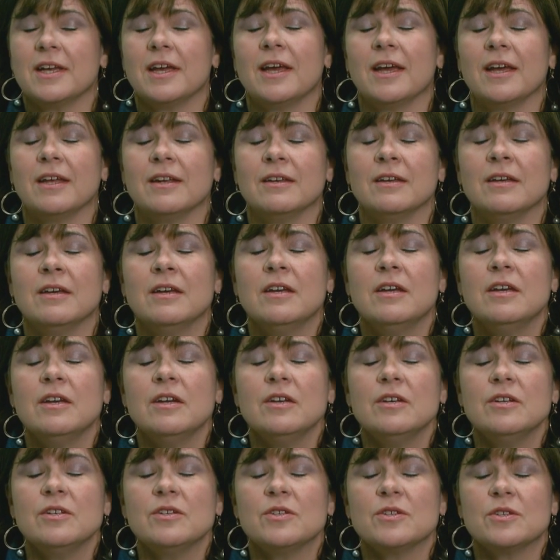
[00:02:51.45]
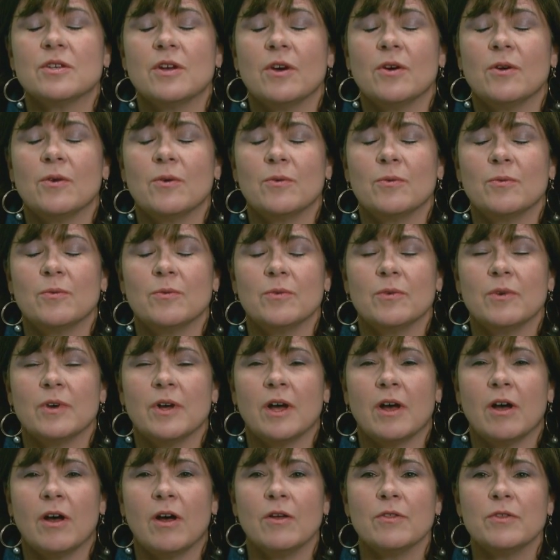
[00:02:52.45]
And so
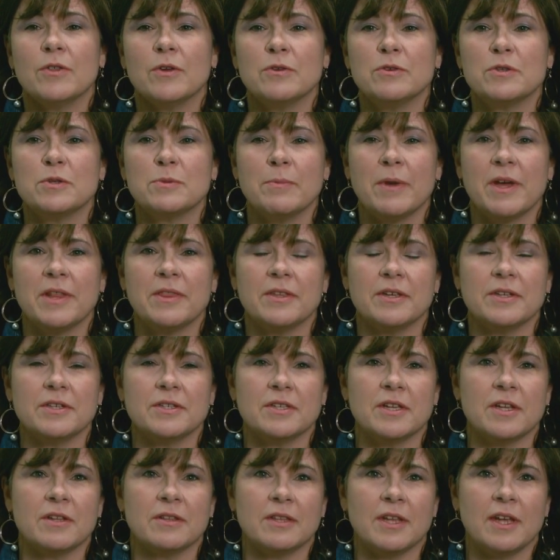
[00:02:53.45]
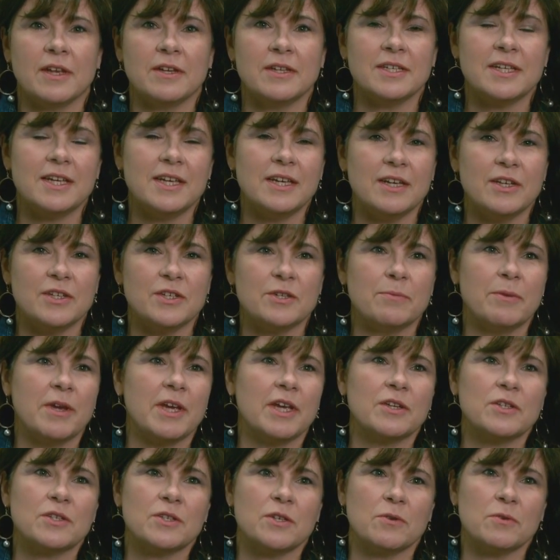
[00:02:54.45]
all those methods that they teach make
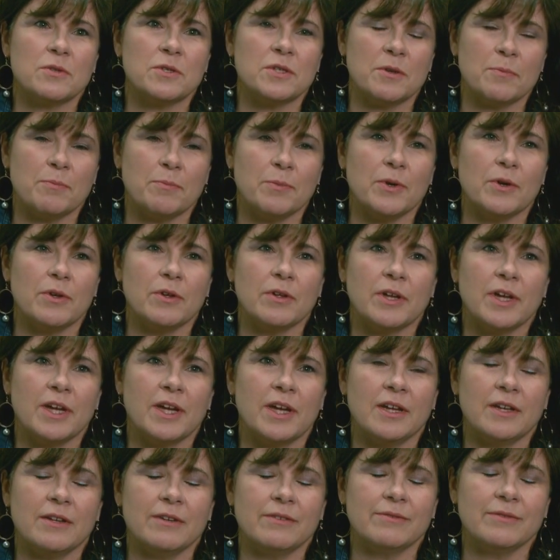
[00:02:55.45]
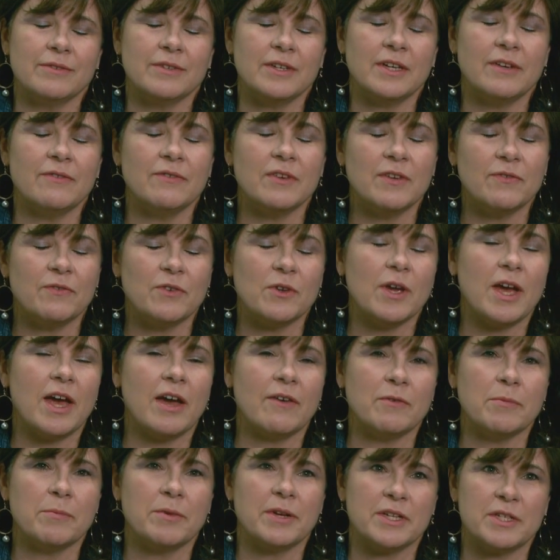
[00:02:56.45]
it so simple, and even if you
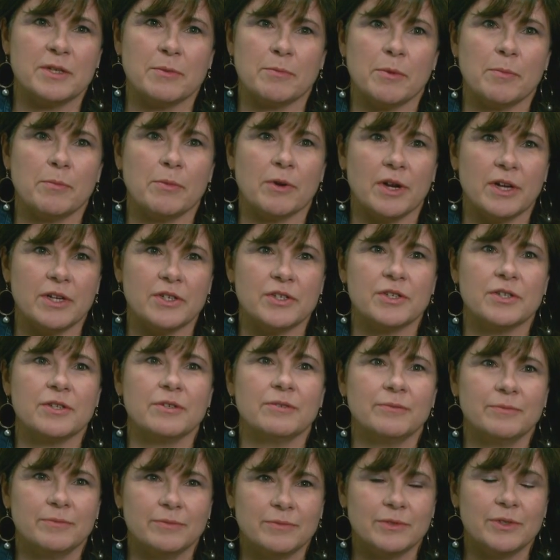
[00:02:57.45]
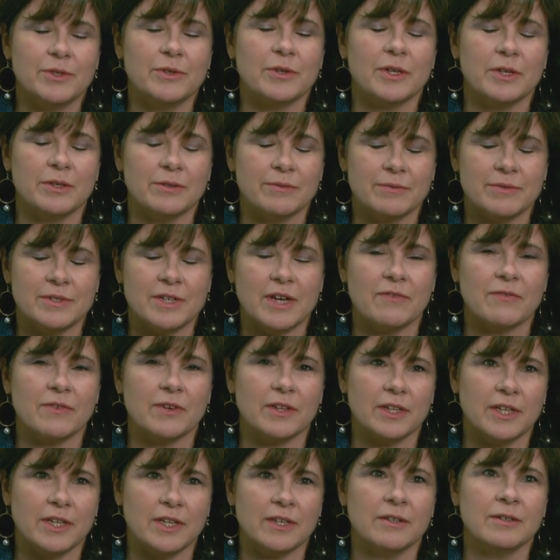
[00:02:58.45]
haven't picked up a brush, you can
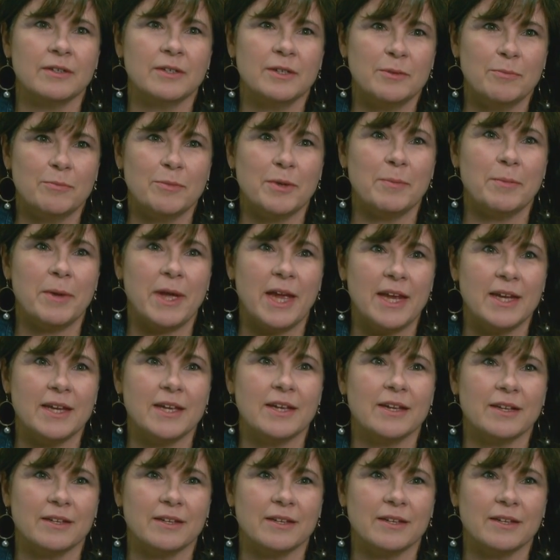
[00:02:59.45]
definitely be painting